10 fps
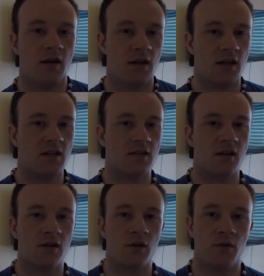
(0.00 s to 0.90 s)
is
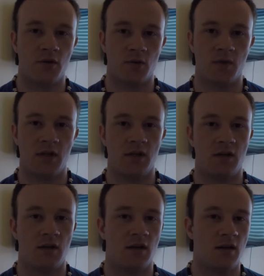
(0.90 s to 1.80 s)
there going to
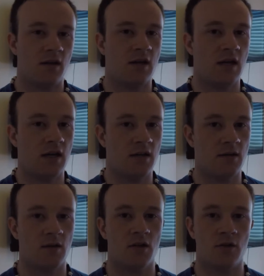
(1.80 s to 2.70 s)
be
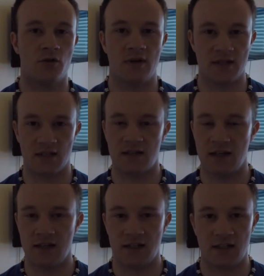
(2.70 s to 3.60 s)
a
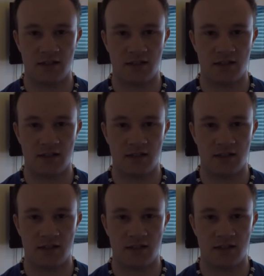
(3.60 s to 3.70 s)
transatlantic?